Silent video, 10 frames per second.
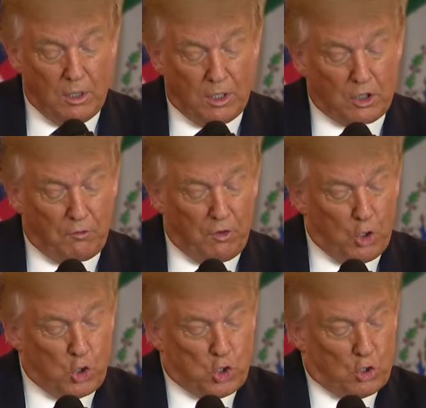that the
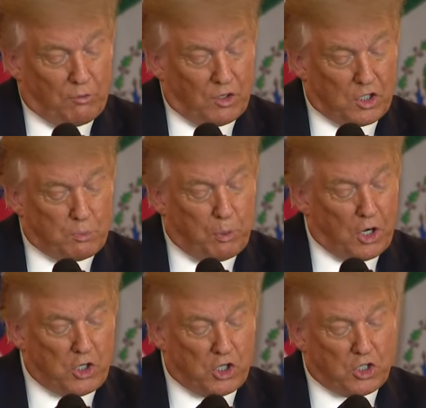future of this
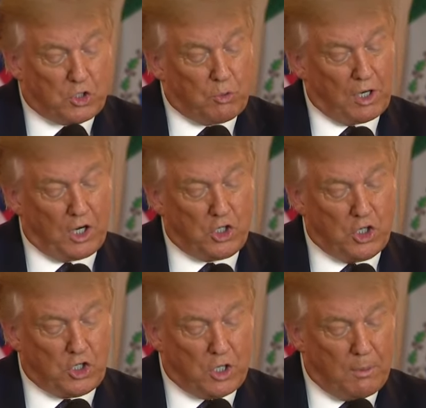precious
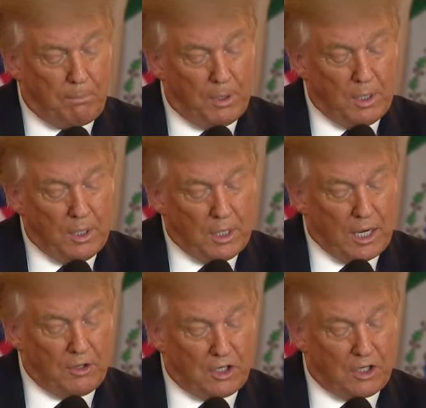relationship and the